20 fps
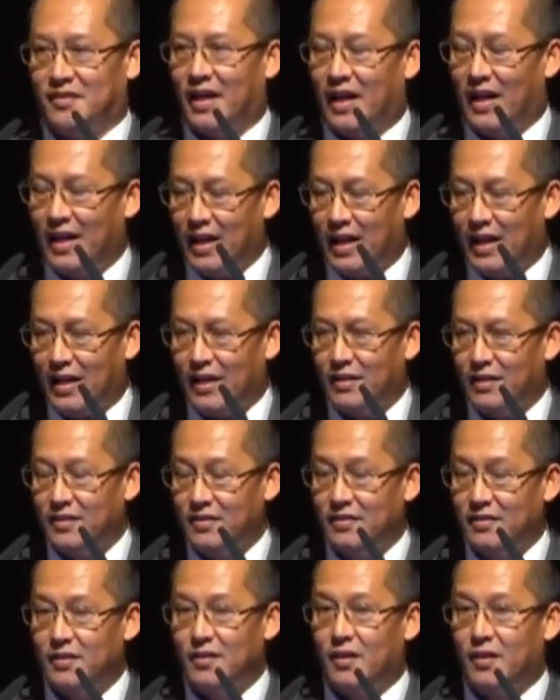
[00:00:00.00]
halal
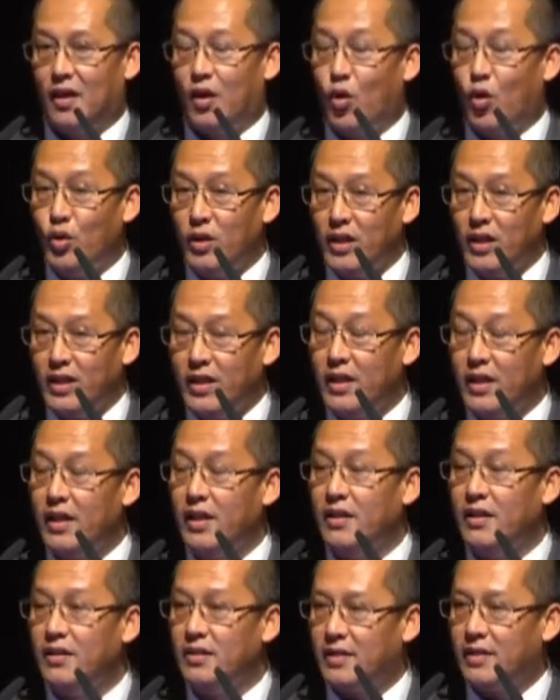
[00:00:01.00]
only
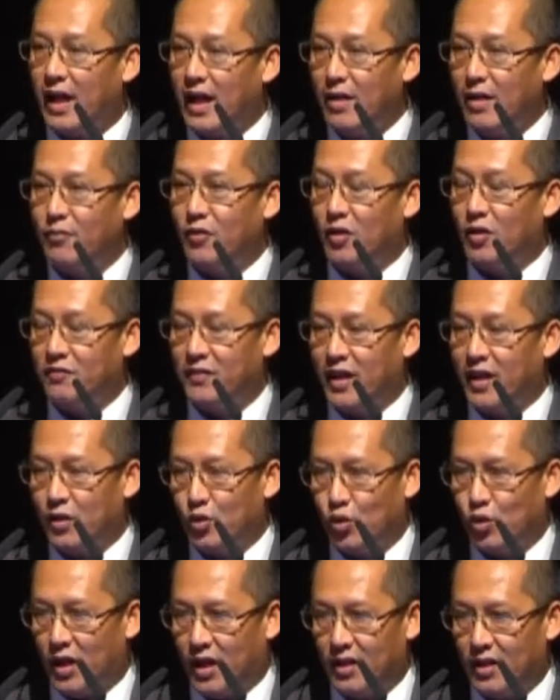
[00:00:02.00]
in time of
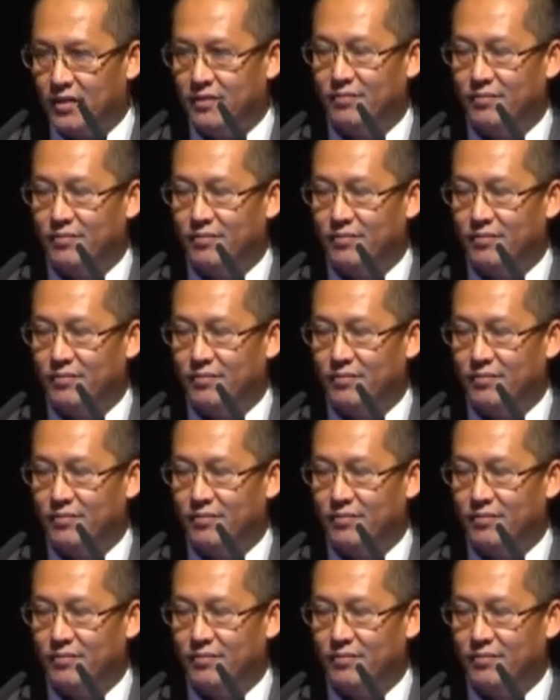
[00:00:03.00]
darurah,